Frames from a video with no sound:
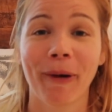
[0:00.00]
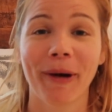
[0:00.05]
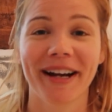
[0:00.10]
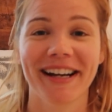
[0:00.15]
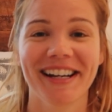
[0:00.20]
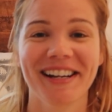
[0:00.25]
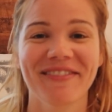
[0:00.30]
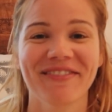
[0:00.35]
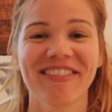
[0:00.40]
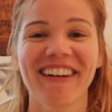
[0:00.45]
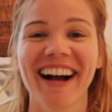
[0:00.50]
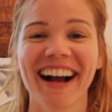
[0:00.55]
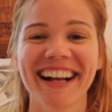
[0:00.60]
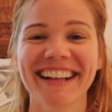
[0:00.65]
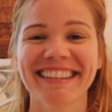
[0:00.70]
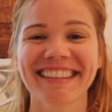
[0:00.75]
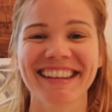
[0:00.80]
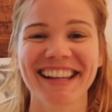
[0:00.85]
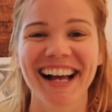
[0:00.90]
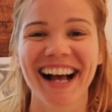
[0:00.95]
point in my
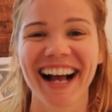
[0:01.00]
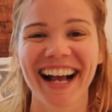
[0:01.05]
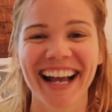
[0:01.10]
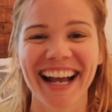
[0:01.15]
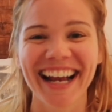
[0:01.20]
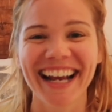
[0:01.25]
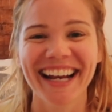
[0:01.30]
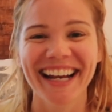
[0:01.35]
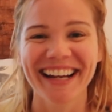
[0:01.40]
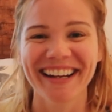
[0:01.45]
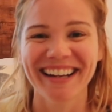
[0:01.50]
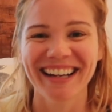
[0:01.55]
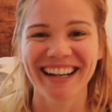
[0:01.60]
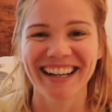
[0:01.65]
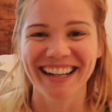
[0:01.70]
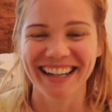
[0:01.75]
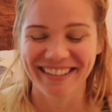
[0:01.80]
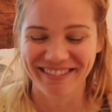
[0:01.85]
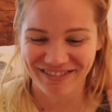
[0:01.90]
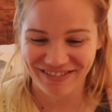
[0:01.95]

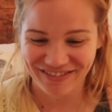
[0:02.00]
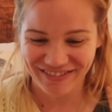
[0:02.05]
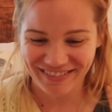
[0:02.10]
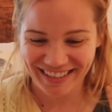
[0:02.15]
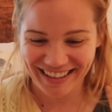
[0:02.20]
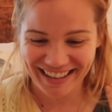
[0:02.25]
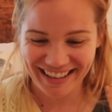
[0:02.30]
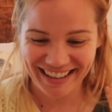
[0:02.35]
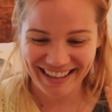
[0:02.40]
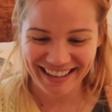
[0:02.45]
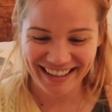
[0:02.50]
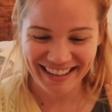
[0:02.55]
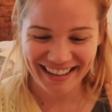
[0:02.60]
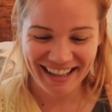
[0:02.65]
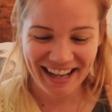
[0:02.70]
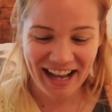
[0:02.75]
life. uh,